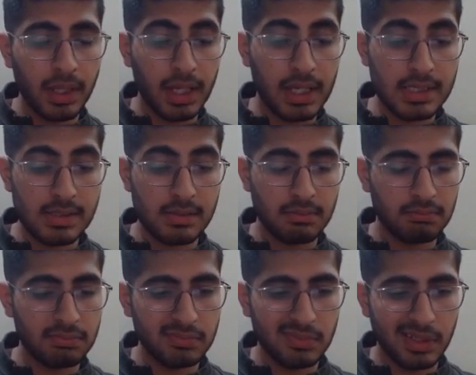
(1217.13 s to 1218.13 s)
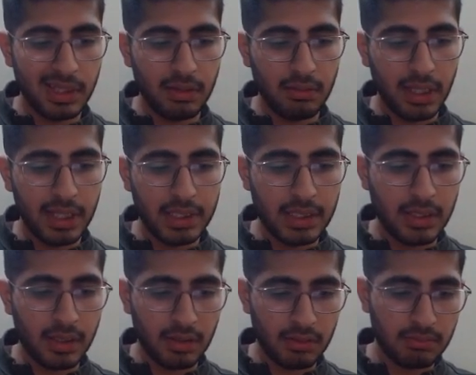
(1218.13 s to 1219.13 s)
as
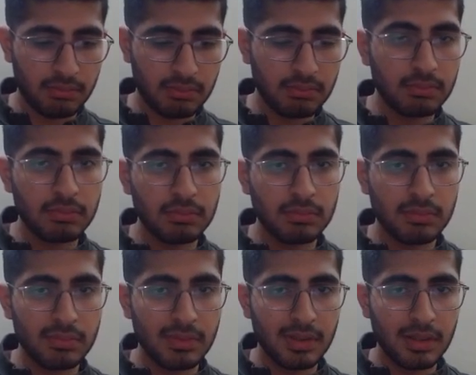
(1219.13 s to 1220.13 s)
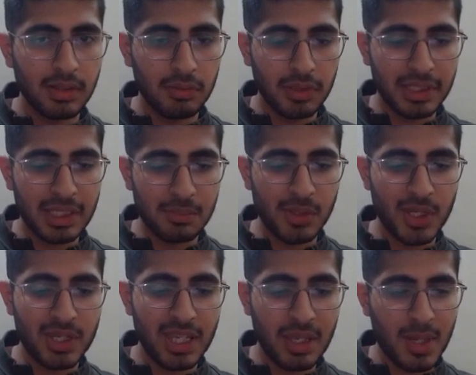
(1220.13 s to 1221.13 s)
anything. We'll keep the
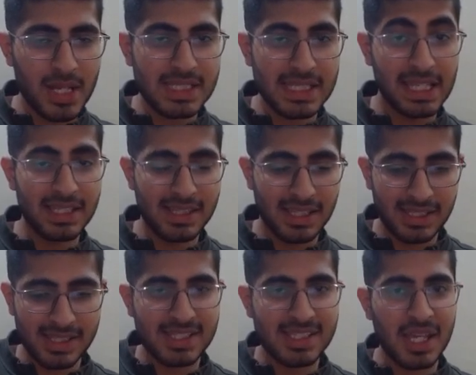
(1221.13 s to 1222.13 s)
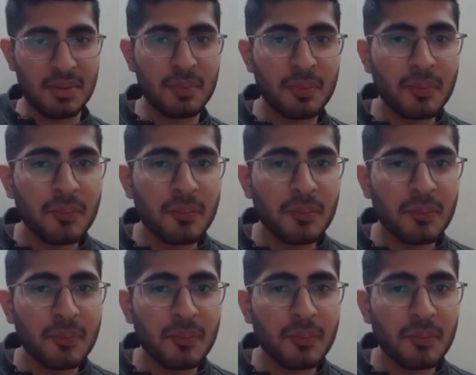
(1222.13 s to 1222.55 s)
name as anything this time.